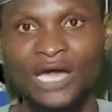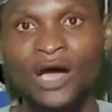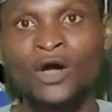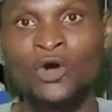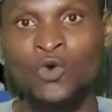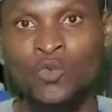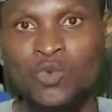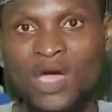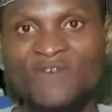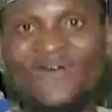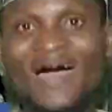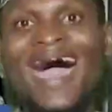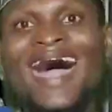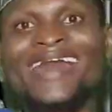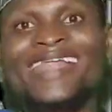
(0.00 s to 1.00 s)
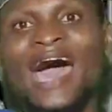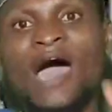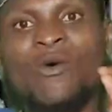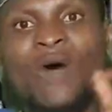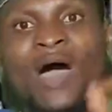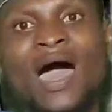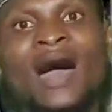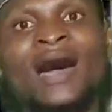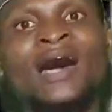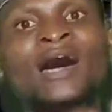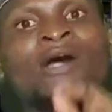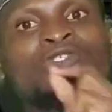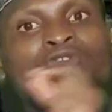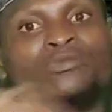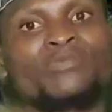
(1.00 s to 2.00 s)
now, we have had our
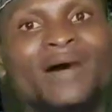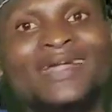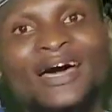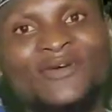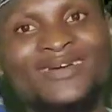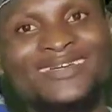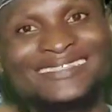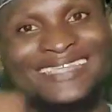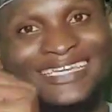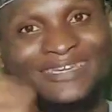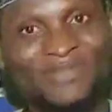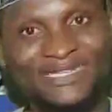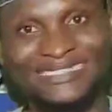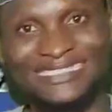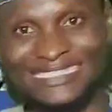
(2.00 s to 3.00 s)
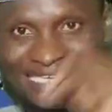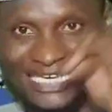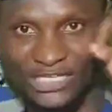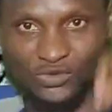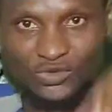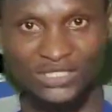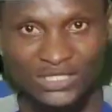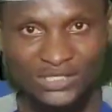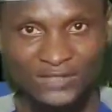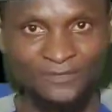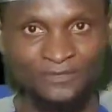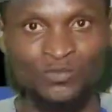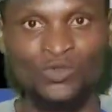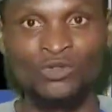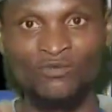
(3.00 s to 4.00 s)
Yoruba language segment here today
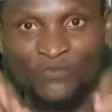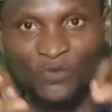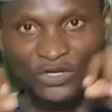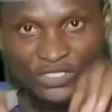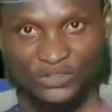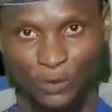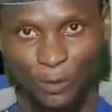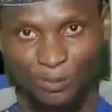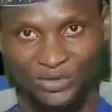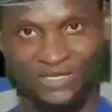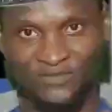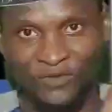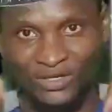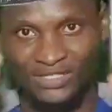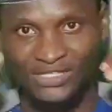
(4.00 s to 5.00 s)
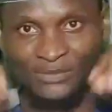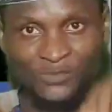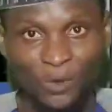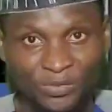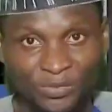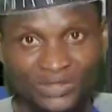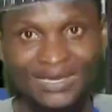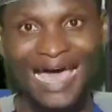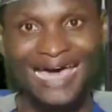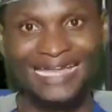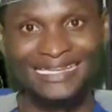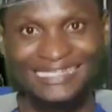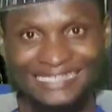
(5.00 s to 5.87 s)
for this topic, for this same topic, and